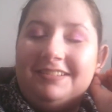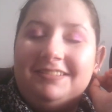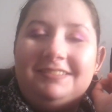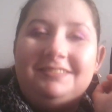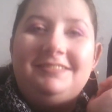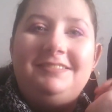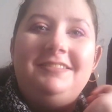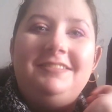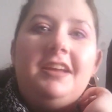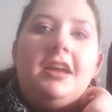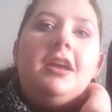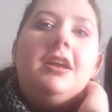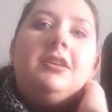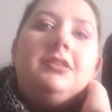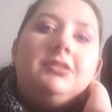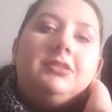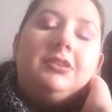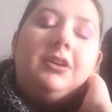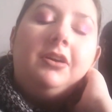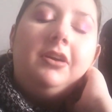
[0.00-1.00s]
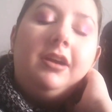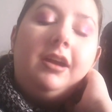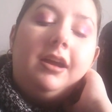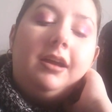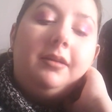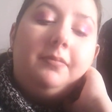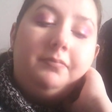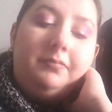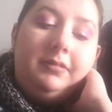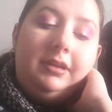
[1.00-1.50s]
Yeah. So
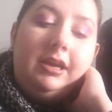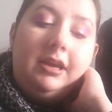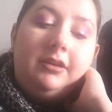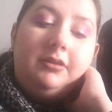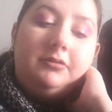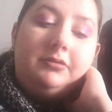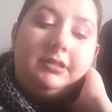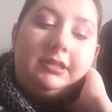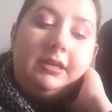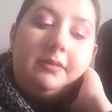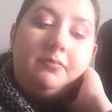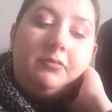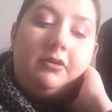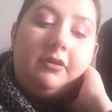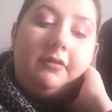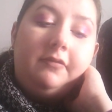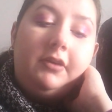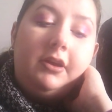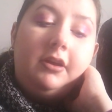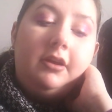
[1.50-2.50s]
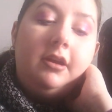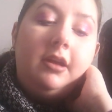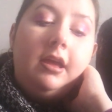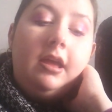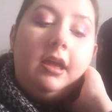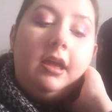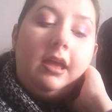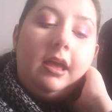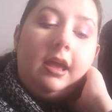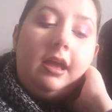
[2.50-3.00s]
yeah, you'll see more of her,
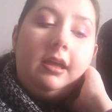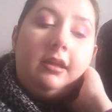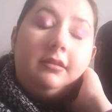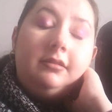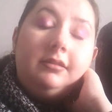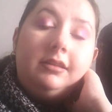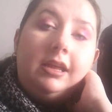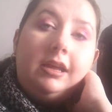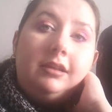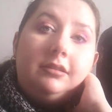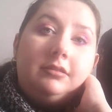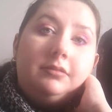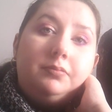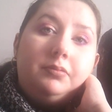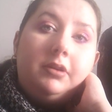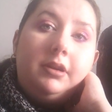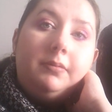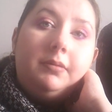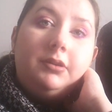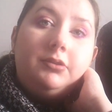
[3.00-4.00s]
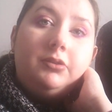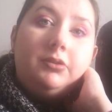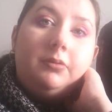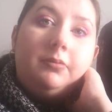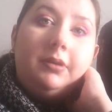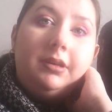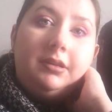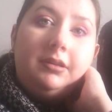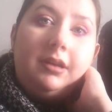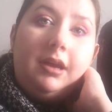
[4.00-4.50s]
and that's pretty much all
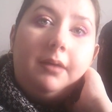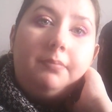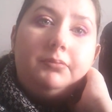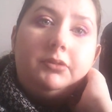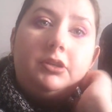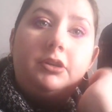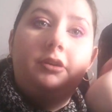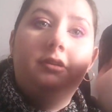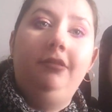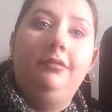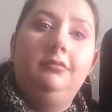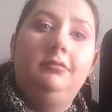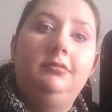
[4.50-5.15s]
we're up to.